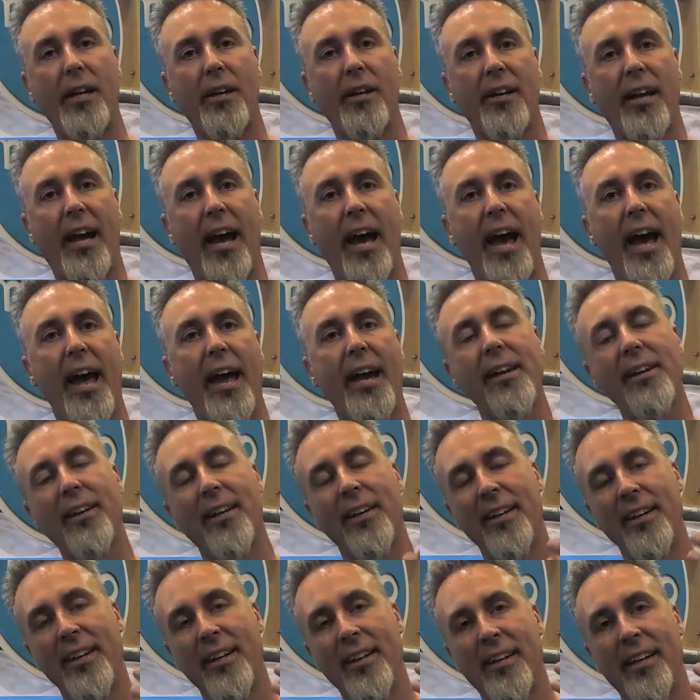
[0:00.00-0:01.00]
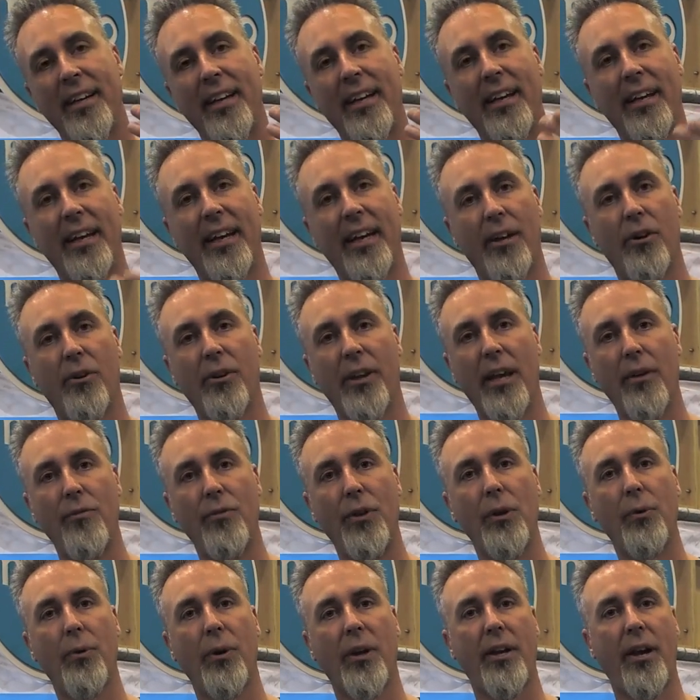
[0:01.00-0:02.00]
of your guy it'll give
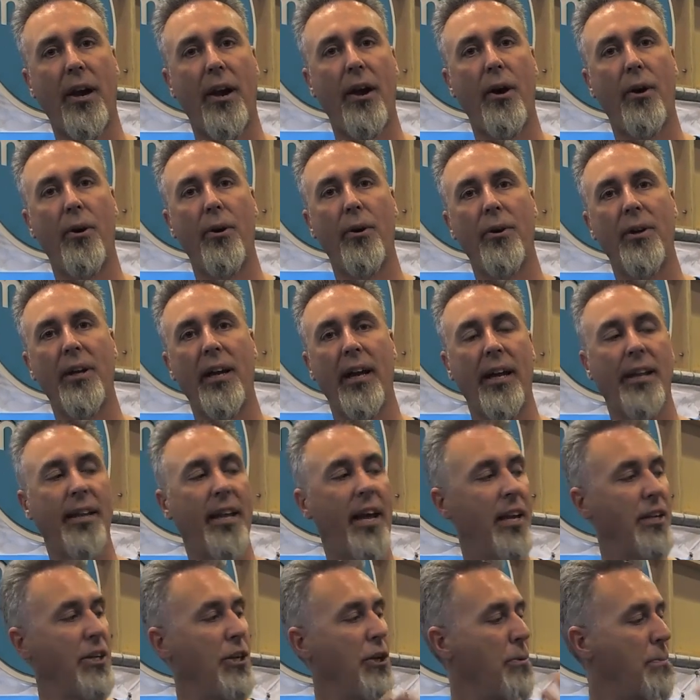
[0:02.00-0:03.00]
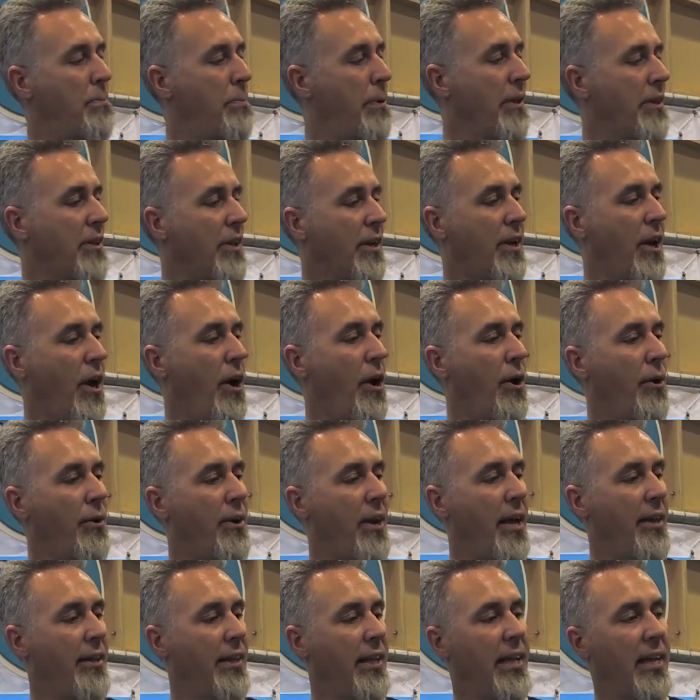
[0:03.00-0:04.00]
you a code, and then you put the
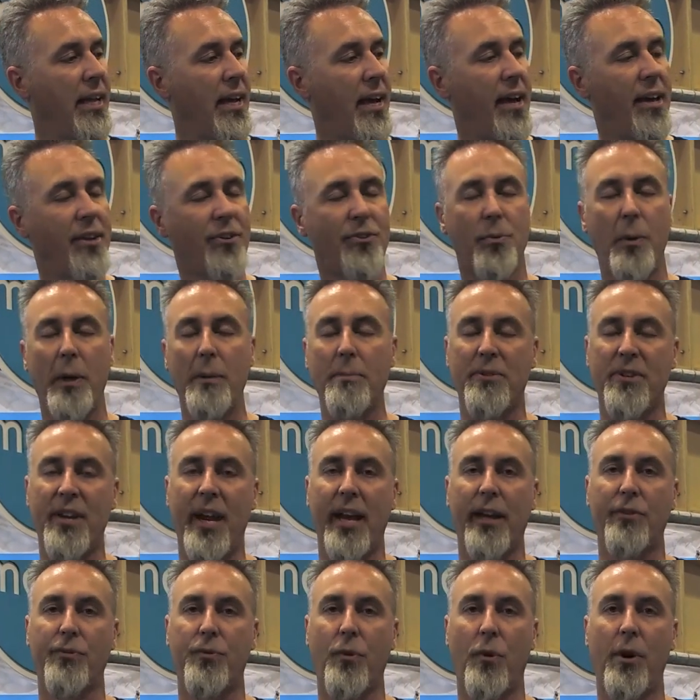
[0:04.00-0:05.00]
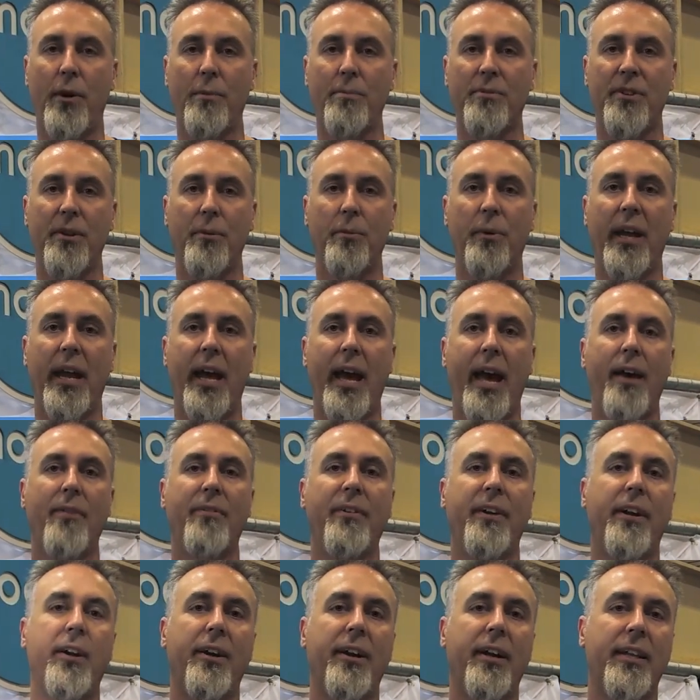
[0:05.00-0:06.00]
code on the uh, sweepstakes forms that we have
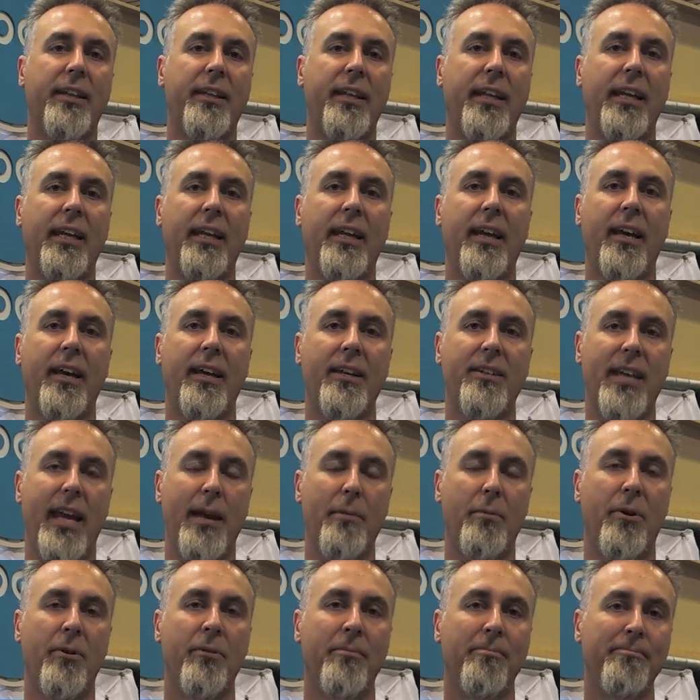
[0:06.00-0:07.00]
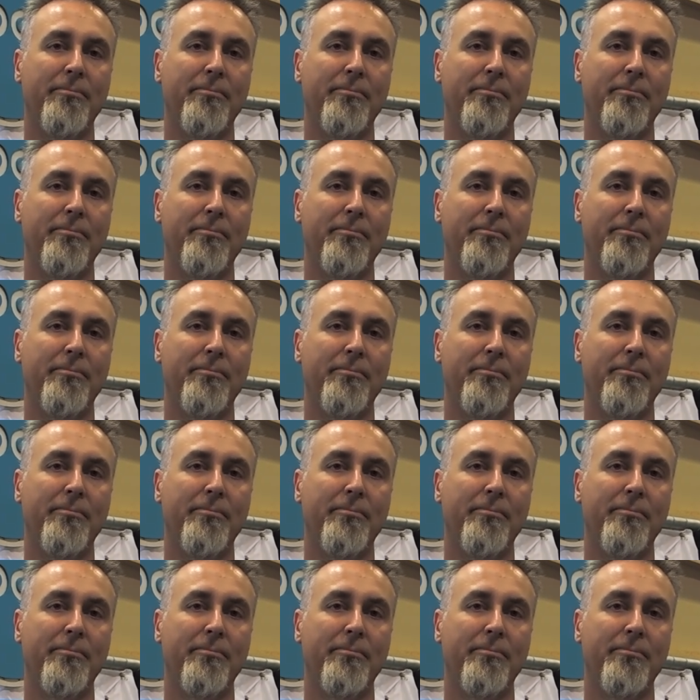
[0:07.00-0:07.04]
here at the uh, table.